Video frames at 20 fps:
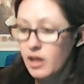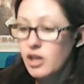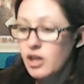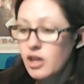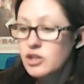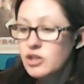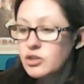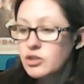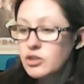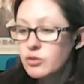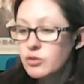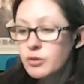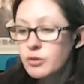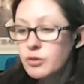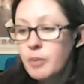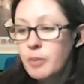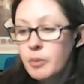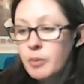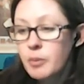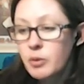So you
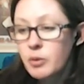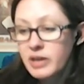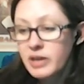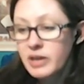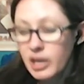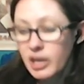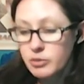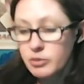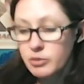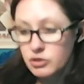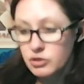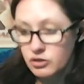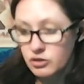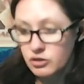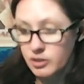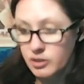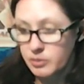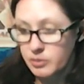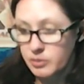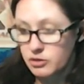remember when Cable shows
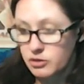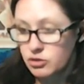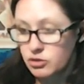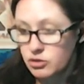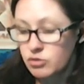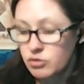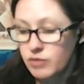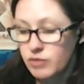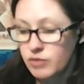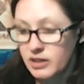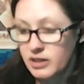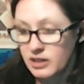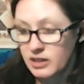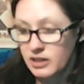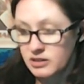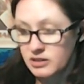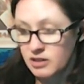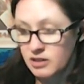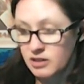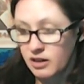up and there's two
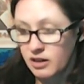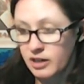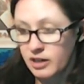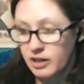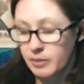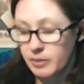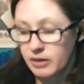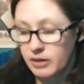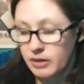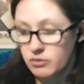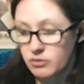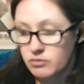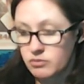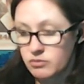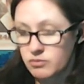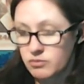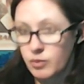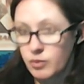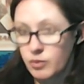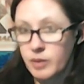rednecks talking about
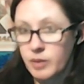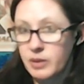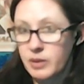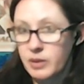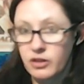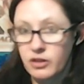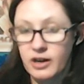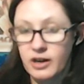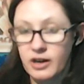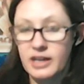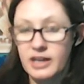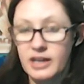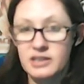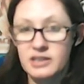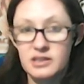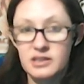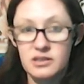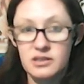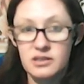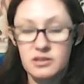wiping their
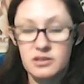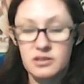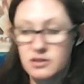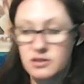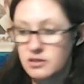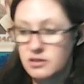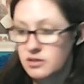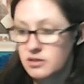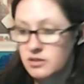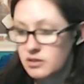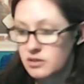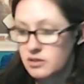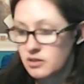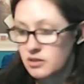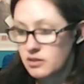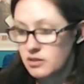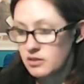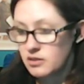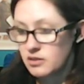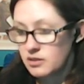ass? Yes.
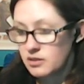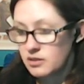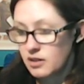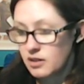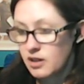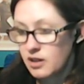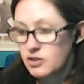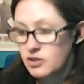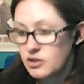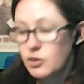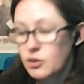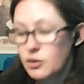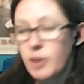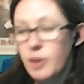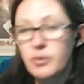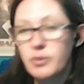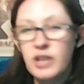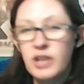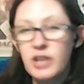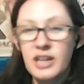So I'm
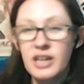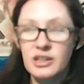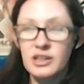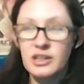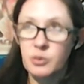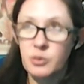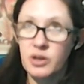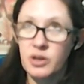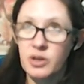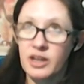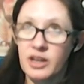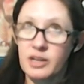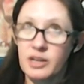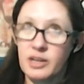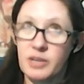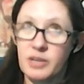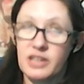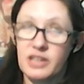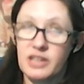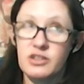looking at the one guy and I'm
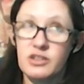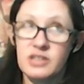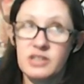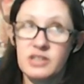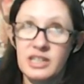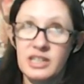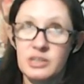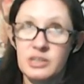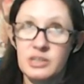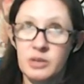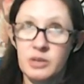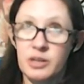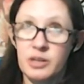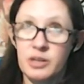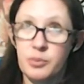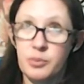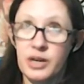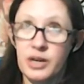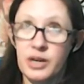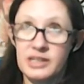like, it looks like he's wearing a
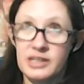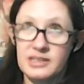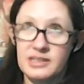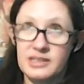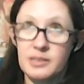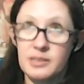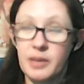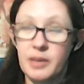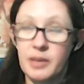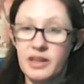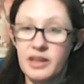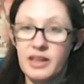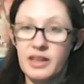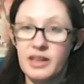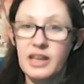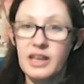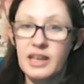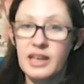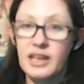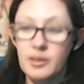pregnancy belly.
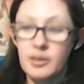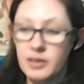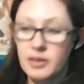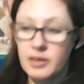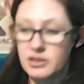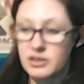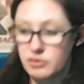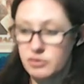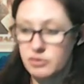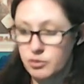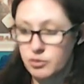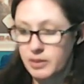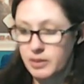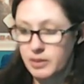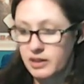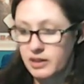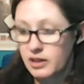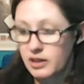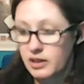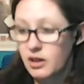That can't be his real
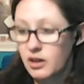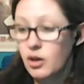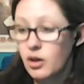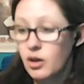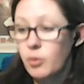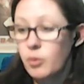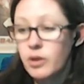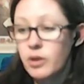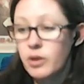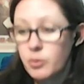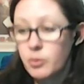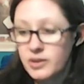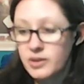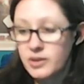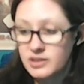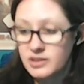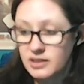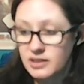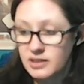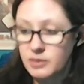belly. Well, it
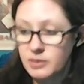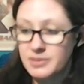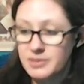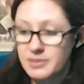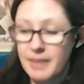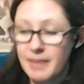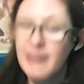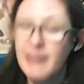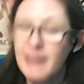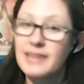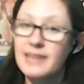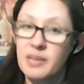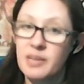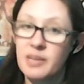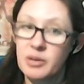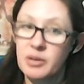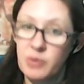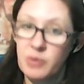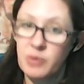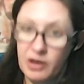wasn't. It was Matt
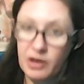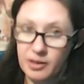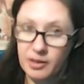Damon wearing.